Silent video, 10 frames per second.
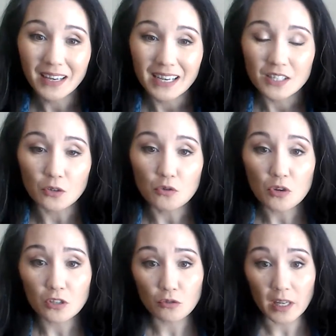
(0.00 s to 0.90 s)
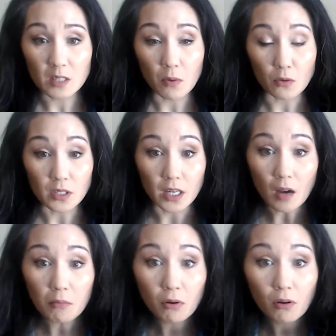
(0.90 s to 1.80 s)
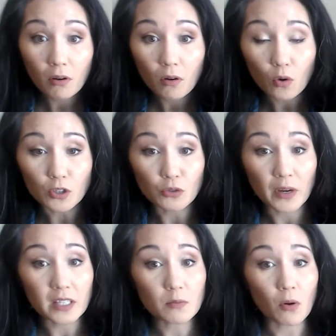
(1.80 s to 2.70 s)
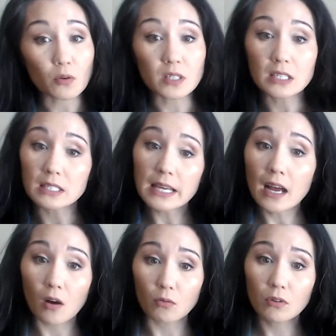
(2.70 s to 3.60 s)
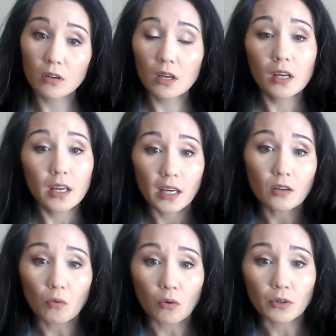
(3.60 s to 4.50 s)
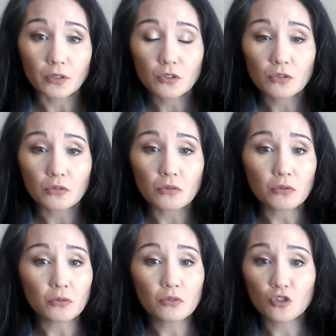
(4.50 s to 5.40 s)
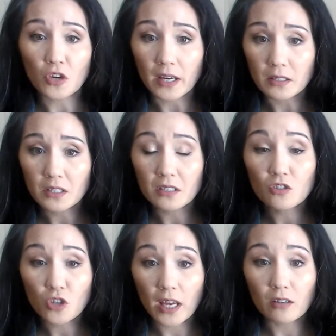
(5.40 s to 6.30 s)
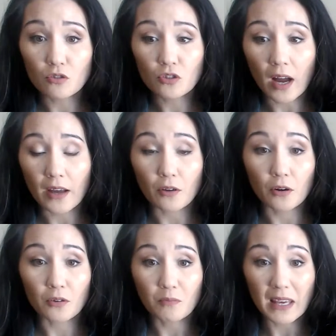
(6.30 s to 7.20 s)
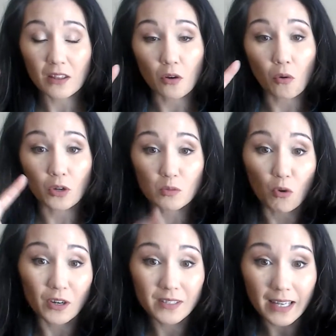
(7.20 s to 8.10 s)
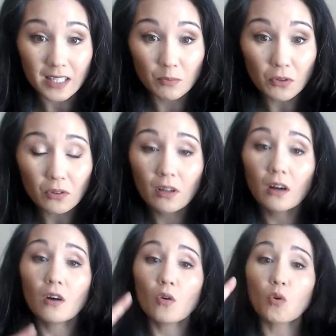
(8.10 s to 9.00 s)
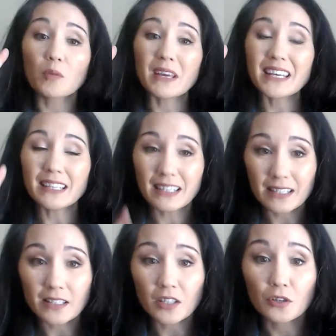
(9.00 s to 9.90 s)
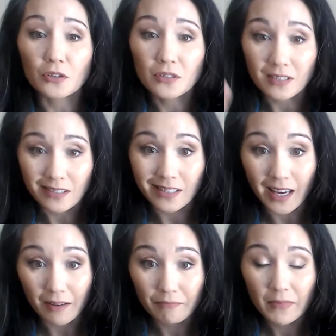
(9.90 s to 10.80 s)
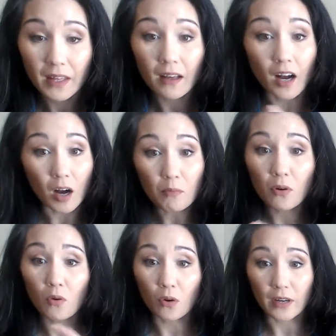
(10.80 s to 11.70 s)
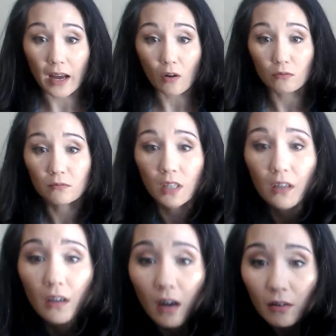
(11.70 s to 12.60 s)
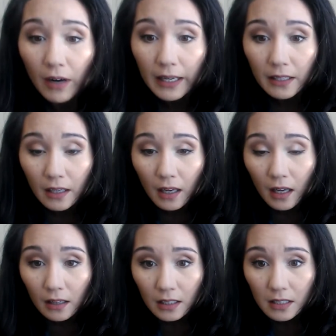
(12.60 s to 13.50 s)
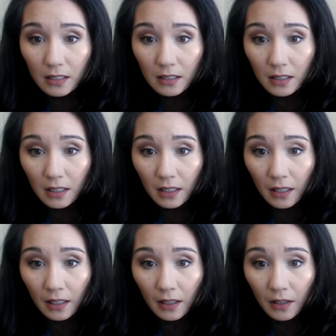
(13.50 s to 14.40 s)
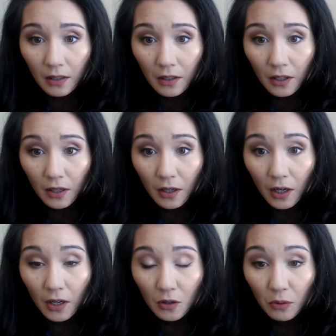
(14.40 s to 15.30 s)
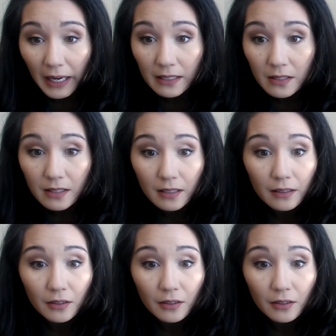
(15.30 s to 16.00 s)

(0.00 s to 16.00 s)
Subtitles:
So you can transpose it up or transpose it down in order to just change, either make the chords more accessible or make it easier to sing, up or down. All right, let's see here. Grace,